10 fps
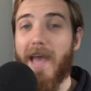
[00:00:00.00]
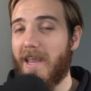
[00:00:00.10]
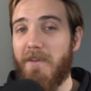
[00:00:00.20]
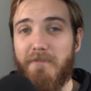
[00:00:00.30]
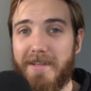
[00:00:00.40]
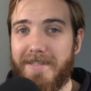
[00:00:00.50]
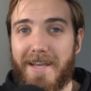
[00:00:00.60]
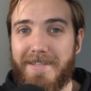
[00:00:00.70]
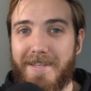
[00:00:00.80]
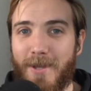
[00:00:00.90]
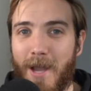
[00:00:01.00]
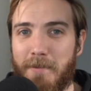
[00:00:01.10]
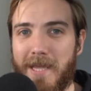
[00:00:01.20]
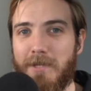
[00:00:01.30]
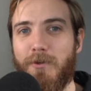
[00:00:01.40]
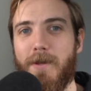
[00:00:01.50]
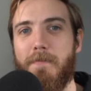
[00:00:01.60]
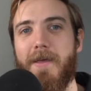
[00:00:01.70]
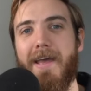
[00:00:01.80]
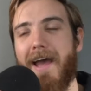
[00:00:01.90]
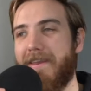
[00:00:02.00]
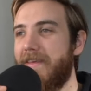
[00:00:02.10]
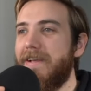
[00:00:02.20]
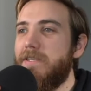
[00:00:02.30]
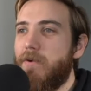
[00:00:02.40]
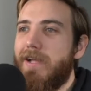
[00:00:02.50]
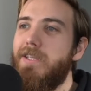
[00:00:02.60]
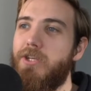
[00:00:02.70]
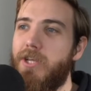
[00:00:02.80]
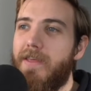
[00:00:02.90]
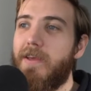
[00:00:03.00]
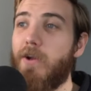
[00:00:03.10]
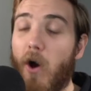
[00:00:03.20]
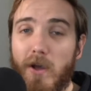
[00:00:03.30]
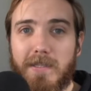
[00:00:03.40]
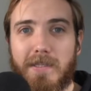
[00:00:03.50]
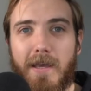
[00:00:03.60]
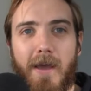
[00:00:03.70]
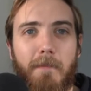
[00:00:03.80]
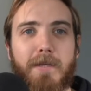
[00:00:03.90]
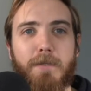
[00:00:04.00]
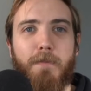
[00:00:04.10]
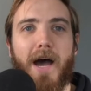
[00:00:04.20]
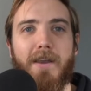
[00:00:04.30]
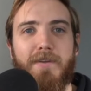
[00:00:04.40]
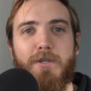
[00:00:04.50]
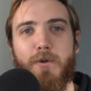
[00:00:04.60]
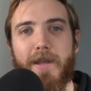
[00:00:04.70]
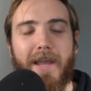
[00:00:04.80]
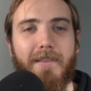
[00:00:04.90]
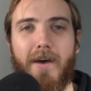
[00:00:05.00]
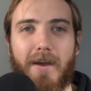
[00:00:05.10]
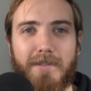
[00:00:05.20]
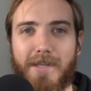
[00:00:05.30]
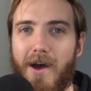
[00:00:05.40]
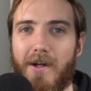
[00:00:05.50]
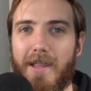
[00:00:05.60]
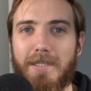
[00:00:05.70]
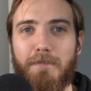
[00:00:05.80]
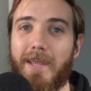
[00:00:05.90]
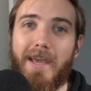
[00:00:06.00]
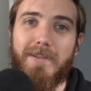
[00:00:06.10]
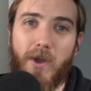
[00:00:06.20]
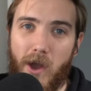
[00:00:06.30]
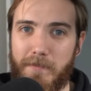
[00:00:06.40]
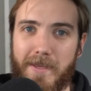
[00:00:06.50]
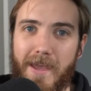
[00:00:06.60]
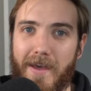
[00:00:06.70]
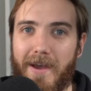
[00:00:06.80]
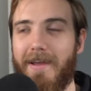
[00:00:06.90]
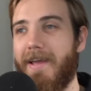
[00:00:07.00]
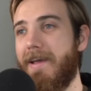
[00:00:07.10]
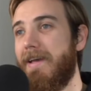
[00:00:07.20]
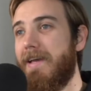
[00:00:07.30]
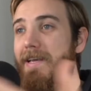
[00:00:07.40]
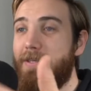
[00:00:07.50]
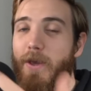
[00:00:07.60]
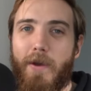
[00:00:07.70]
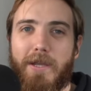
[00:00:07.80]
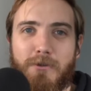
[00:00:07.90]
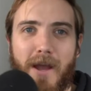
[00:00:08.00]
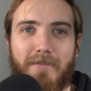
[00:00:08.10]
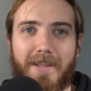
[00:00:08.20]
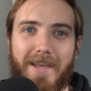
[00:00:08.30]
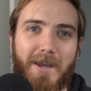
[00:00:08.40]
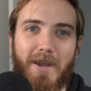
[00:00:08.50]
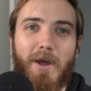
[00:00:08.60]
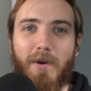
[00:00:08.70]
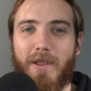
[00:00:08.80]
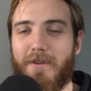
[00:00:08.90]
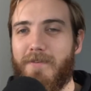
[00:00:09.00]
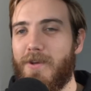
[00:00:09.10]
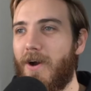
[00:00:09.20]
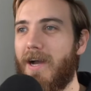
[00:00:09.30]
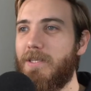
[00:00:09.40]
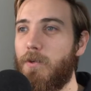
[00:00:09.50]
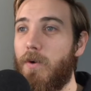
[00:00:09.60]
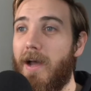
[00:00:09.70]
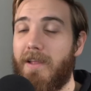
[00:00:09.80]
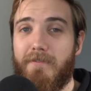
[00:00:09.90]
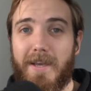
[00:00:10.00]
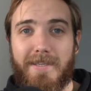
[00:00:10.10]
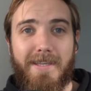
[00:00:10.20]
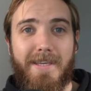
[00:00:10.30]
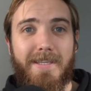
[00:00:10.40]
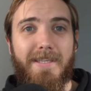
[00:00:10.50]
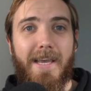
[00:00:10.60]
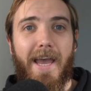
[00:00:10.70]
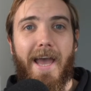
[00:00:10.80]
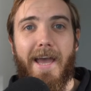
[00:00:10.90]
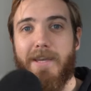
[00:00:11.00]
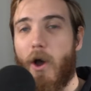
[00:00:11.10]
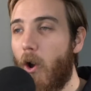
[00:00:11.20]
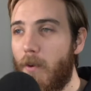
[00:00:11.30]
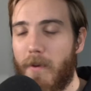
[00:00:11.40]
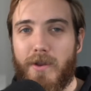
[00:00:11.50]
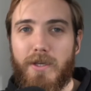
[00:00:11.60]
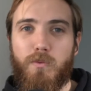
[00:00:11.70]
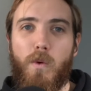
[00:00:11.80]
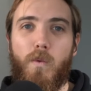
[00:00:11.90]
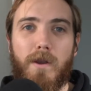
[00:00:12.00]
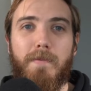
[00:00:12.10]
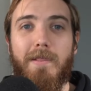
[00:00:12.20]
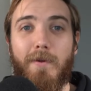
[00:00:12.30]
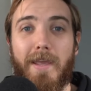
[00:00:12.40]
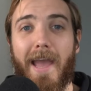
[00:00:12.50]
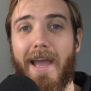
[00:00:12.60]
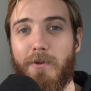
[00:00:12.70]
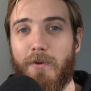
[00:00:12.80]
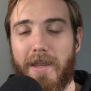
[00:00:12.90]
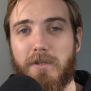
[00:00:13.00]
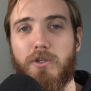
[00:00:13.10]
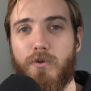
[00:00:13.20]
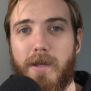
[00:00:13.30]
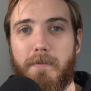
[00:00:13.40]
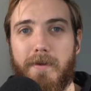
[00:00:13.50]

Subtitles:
had a fantastic time on our trip, and I think it's great to share the costs because part of enjoying our lifestyle and spending our time together is going traveling. And I know a lot of you guys who are investors and homeowners will want to be looking at your next trip.